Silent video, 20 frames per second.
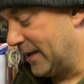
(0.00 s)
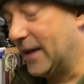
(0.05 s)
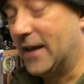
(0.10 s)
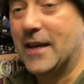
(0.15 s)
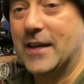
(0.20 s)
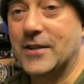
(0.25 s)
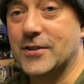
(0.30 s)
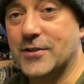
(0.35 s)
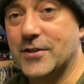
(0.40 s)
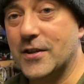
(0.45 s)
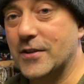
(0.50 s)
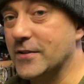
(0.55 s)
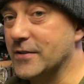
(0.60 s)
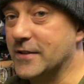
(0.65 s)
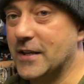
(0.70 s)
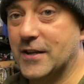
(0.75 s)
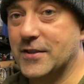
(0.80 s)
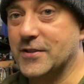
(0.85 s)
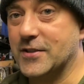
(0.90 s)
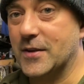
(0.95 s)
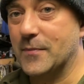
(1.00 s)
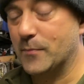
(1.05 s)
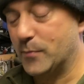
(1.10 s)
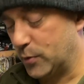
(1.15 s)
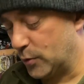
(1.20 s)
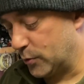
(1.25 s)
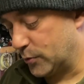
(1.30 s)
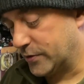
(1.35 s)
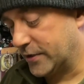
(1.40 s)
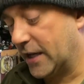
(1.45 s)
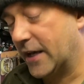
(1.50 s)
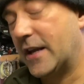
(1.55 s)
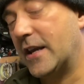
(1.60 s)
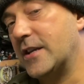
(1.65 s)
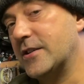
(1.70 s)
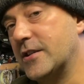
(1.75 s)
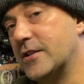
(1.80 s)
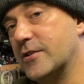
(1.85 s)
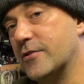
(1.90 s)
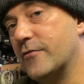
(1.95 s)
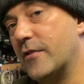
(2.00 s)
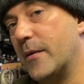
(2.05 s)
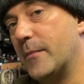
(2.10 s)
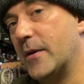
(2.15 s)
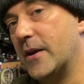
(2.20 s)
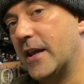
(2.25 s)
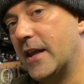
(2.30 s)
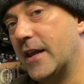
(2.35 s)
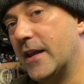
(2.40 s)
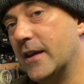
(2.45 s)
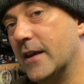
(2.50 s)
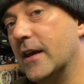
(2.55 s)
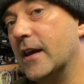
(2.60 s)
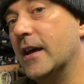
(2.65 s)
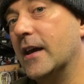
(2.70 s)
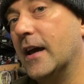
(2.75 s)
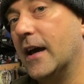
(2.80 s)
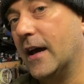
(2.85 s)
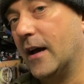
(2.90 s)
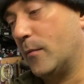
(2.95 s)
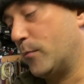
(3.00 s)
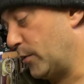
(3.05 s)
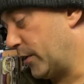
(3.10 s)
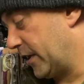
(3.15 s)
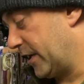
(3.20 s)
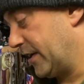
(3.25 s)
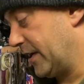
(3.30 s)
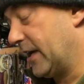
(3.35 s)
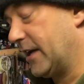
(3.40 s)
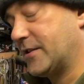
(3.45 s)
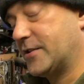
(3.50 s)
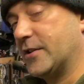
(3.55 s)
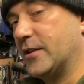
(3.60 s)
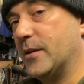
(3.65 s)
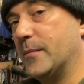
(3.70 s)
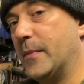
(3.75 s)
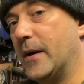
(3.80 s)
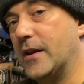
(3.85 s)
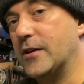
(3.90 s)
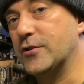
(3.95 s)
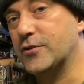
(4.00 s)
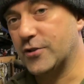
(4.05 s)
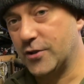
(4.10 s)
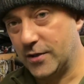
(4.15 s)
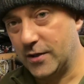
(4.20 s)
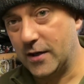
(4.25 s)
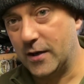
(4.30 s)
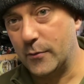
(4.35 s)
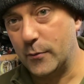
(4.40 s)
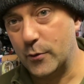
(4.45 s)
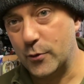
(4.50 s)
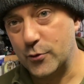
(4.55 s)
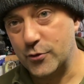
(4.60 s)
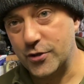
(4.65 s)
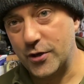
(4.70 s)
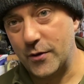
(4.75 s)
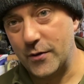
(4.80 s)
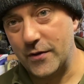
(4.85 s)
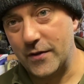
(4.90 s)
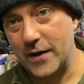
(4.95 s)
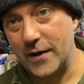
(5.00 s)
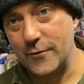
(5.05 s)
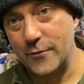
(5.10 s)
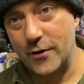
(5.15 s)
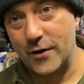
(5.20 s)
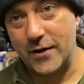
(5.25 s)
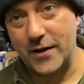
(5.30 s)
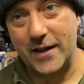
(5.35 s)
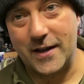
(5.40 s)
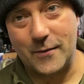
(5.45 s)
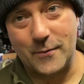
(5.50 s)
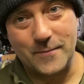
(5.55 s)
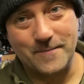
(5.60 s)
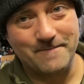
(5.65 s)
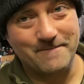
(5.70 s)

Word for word: is dead simple, dead easy to remedy I'll bring you down to the bench and we'll show you that right now.